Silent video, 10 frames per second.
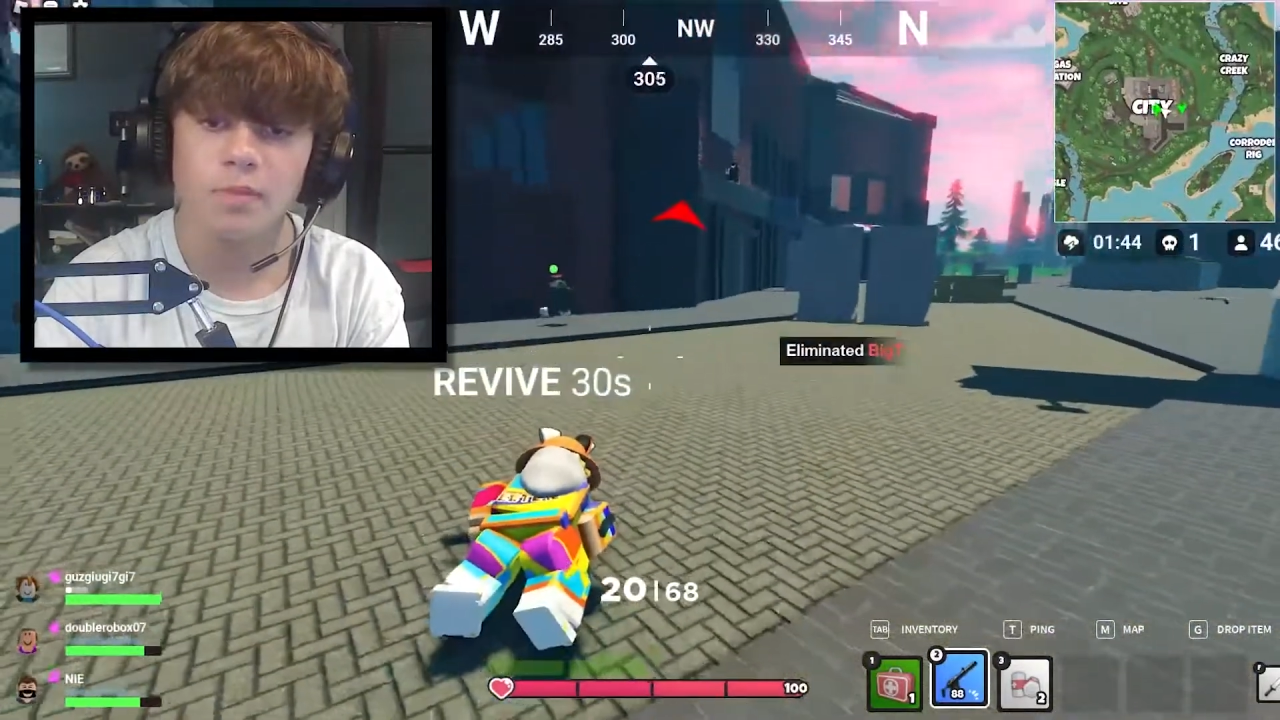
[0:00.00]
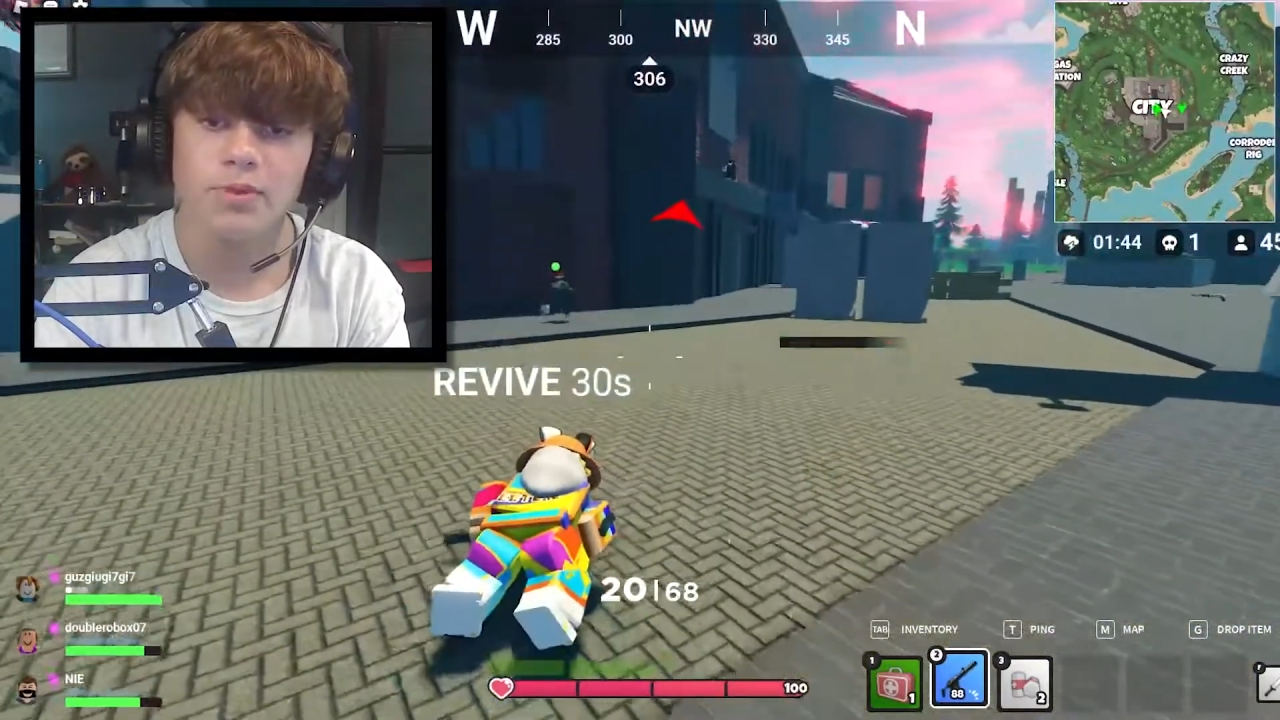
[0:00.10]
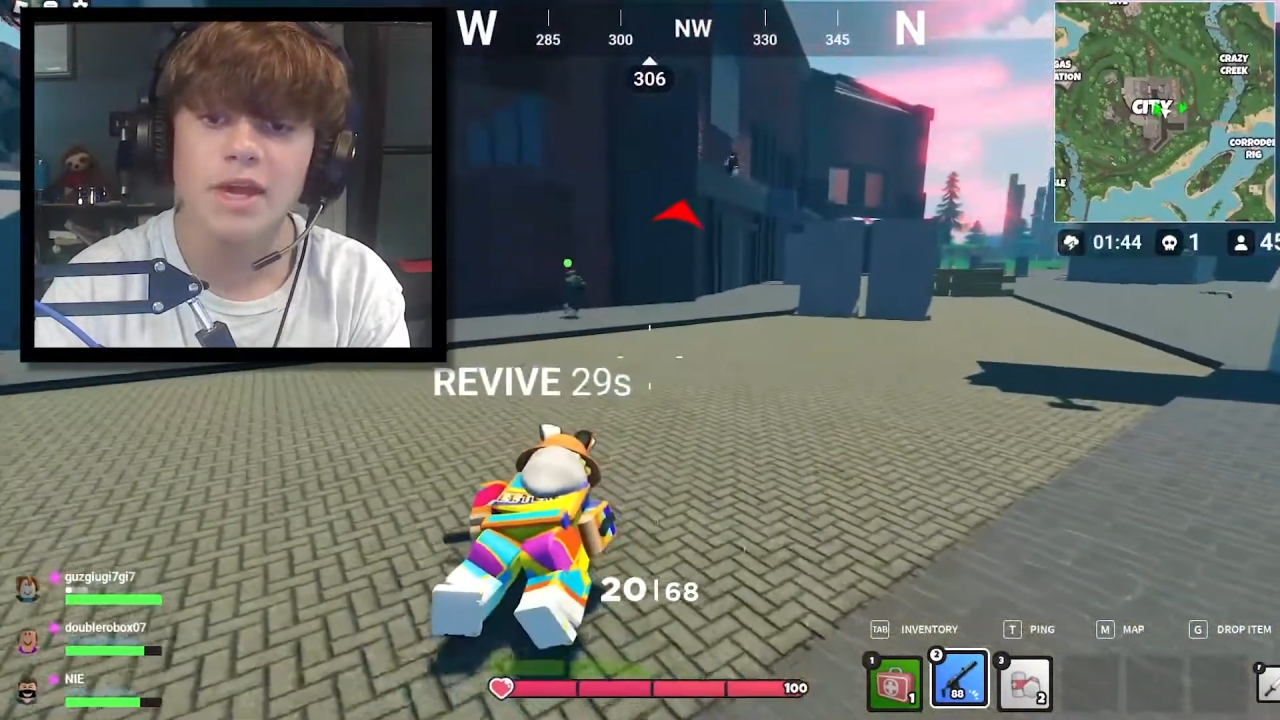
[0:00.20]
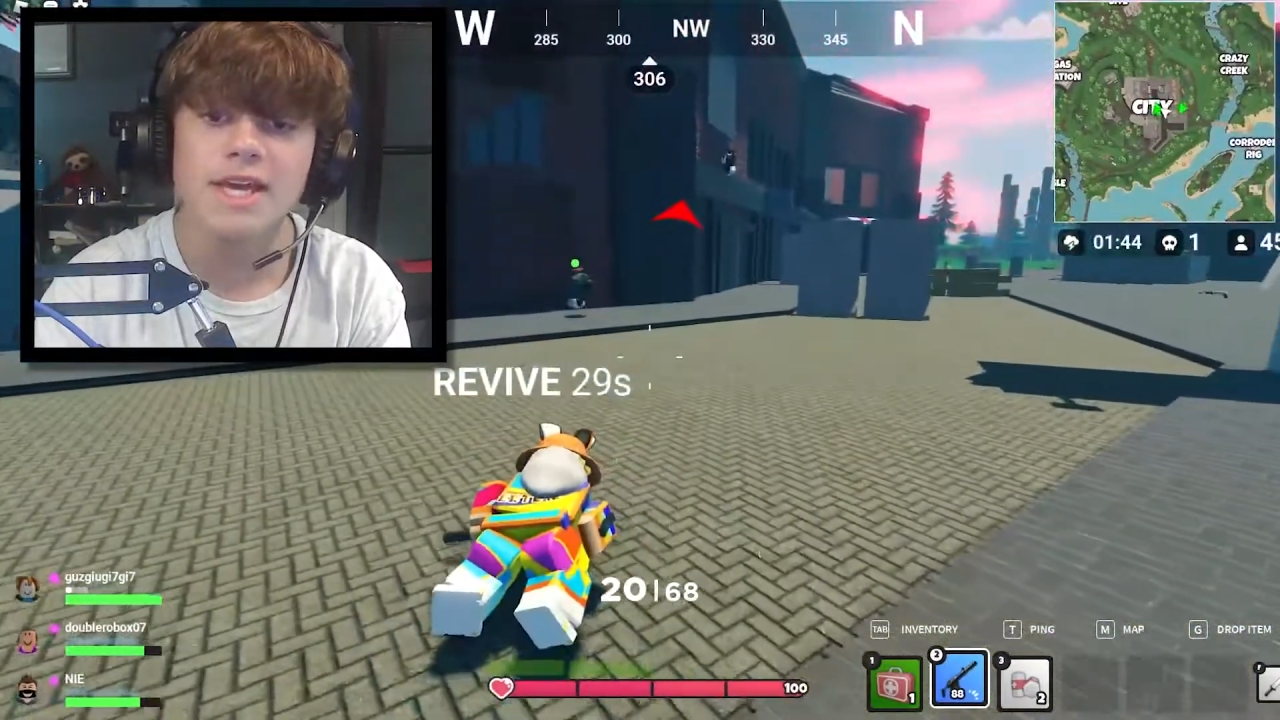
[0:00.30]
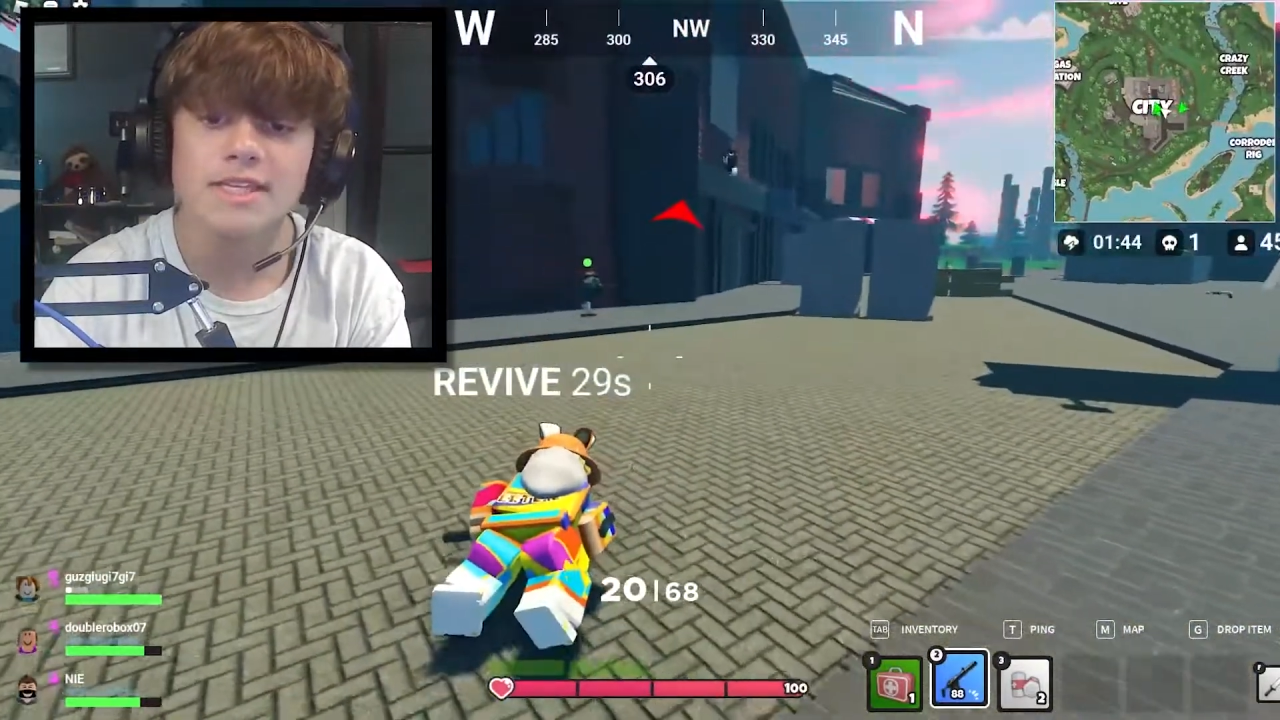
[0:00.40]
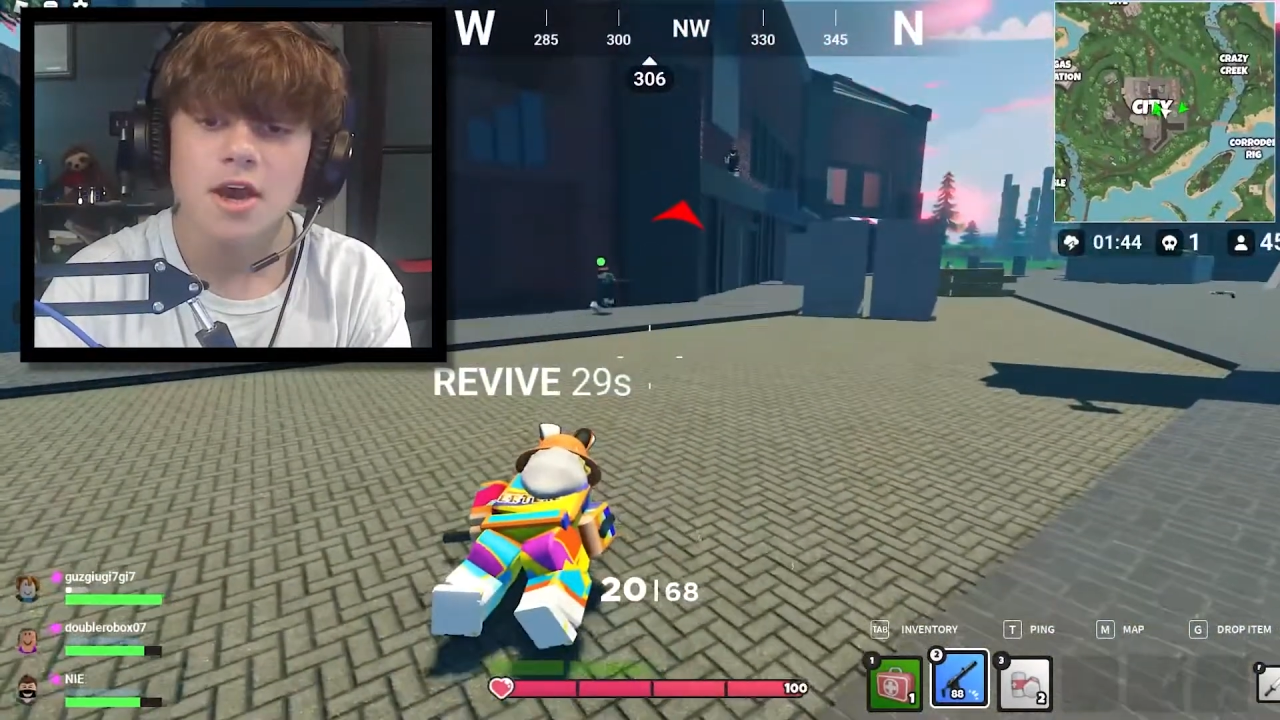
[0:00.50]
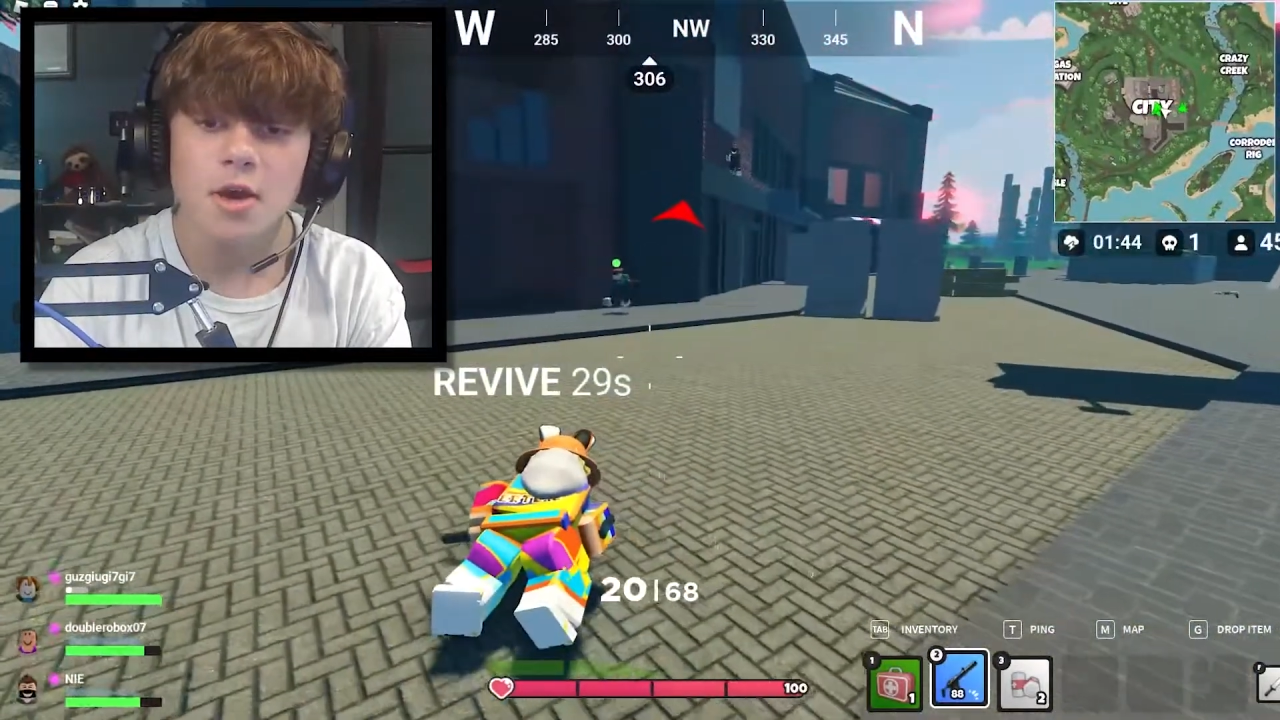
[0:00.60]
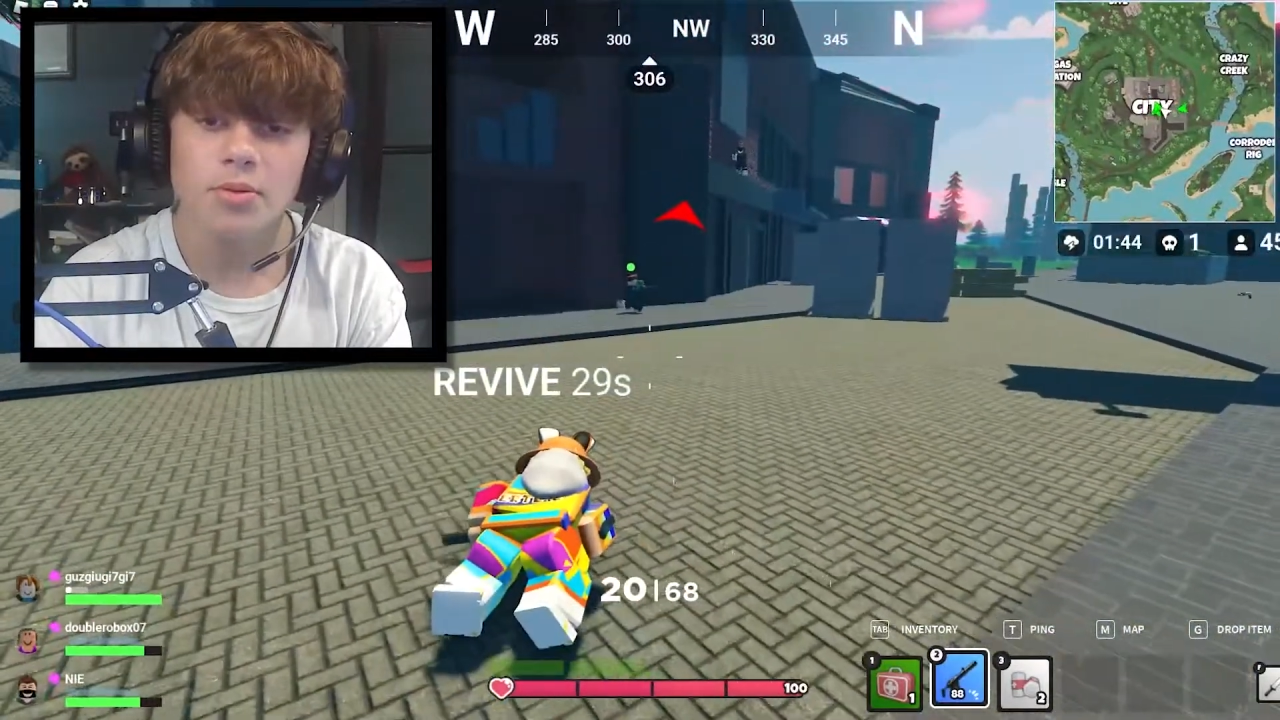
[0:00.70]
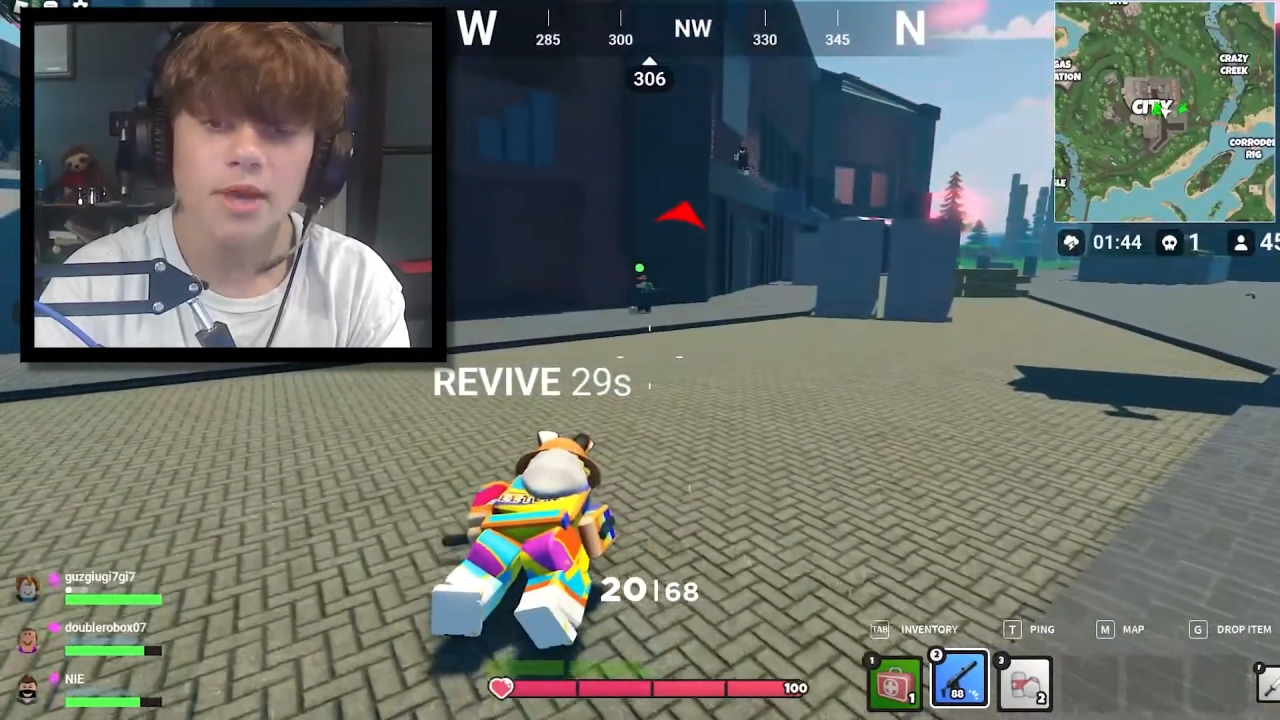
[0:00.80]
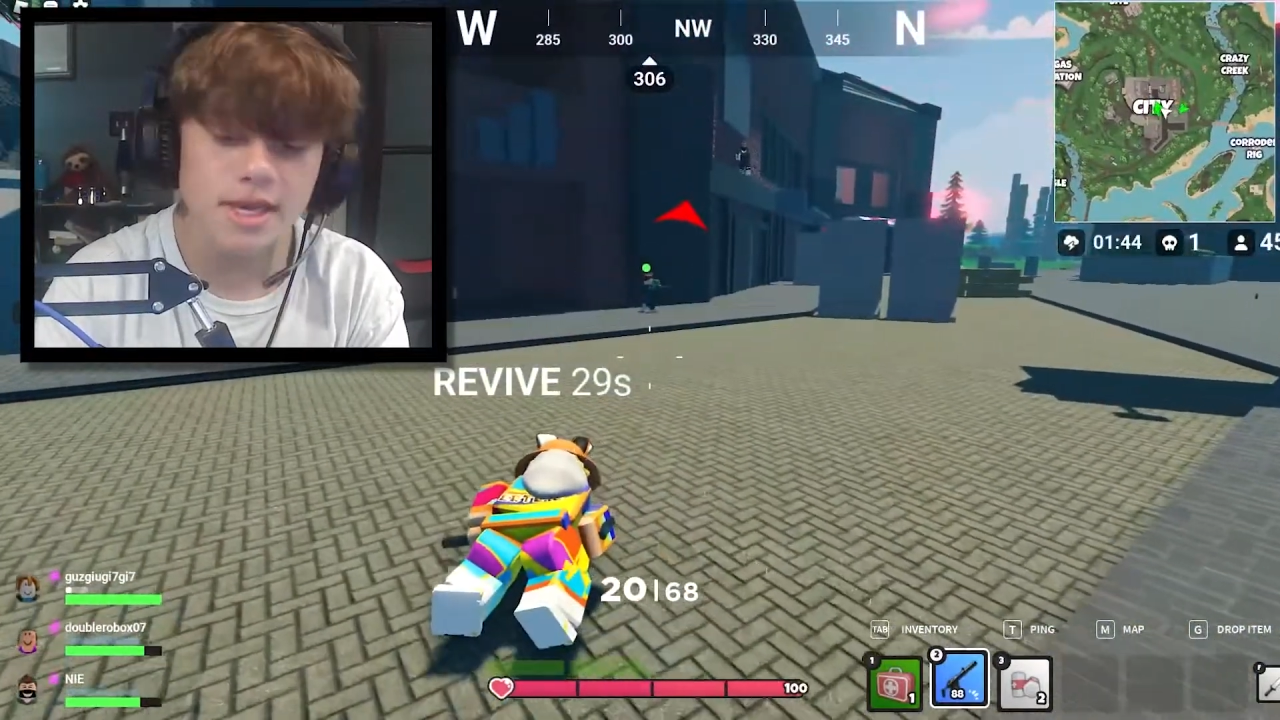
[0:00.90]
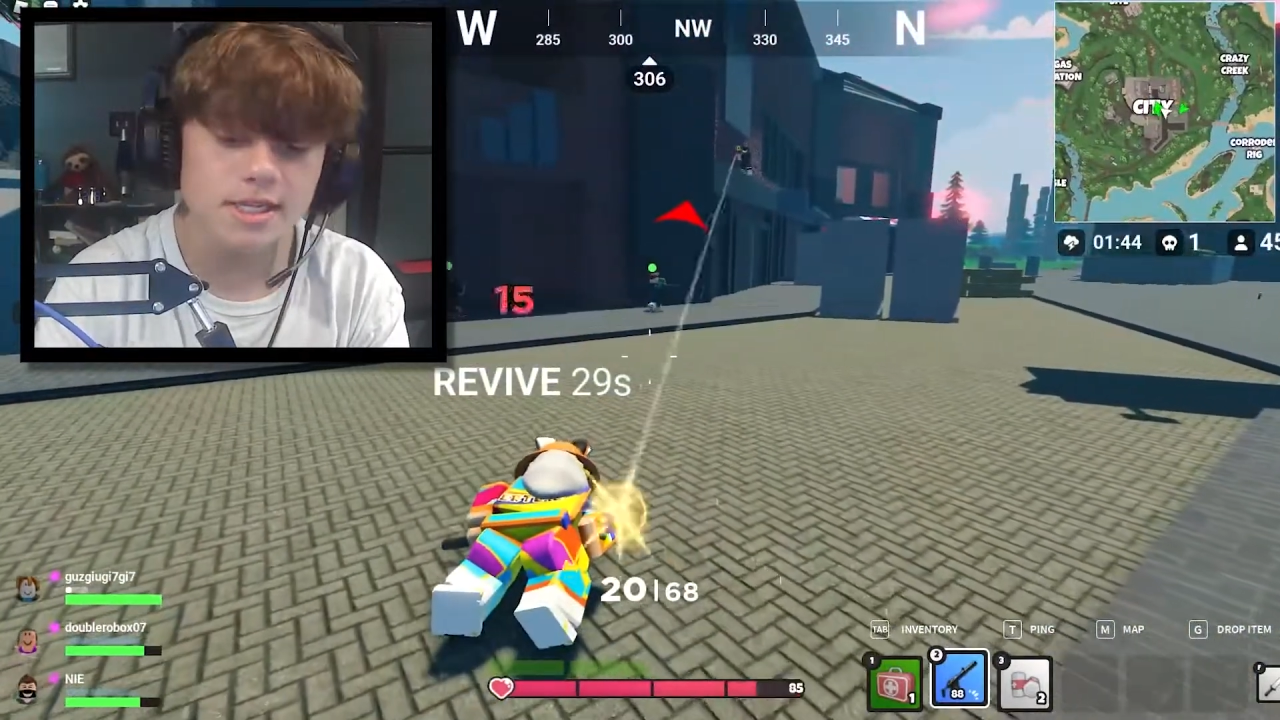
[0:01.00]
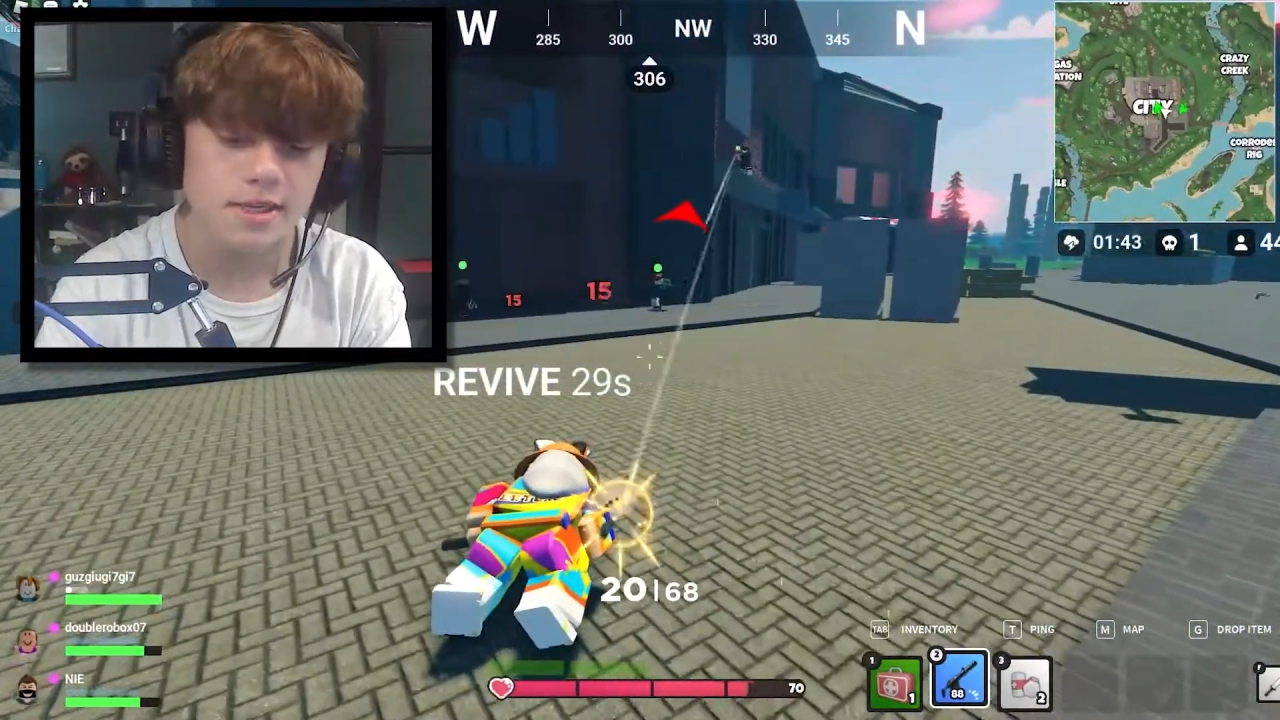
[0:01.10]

please, please,